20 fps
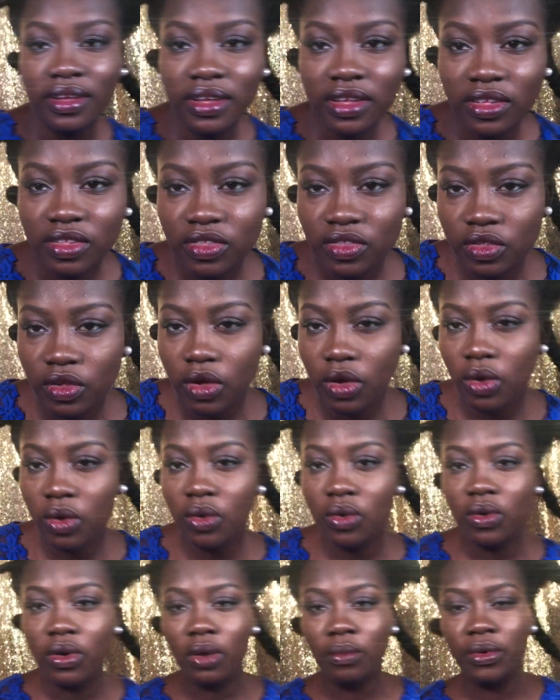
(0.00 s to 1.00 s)

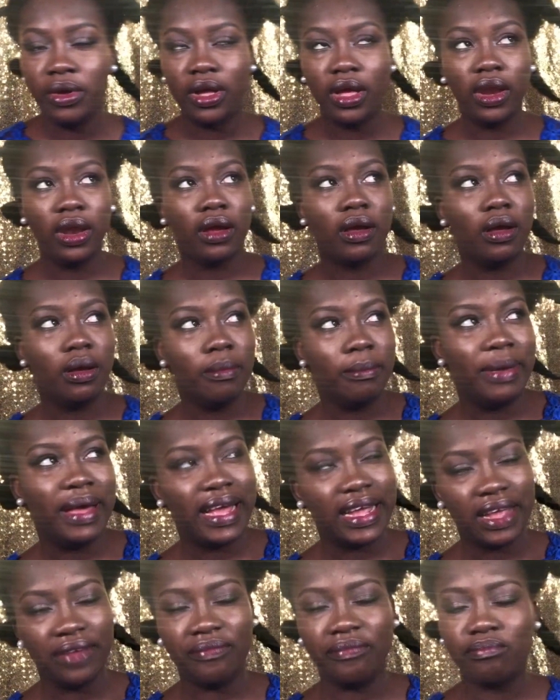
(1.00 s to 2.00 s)
So we're gonna come
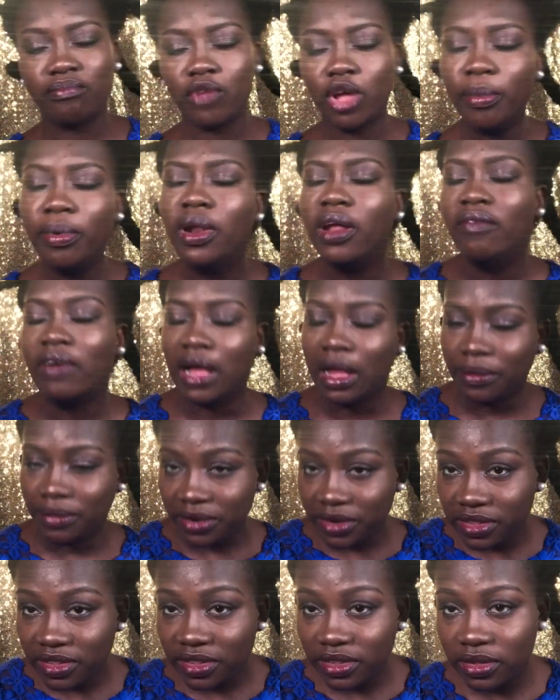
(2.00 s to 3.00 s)
back in a couple of
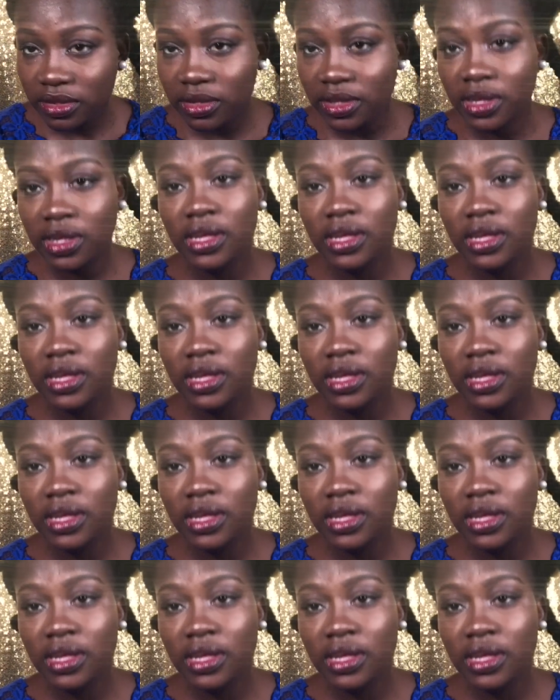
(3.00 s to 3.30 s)
hours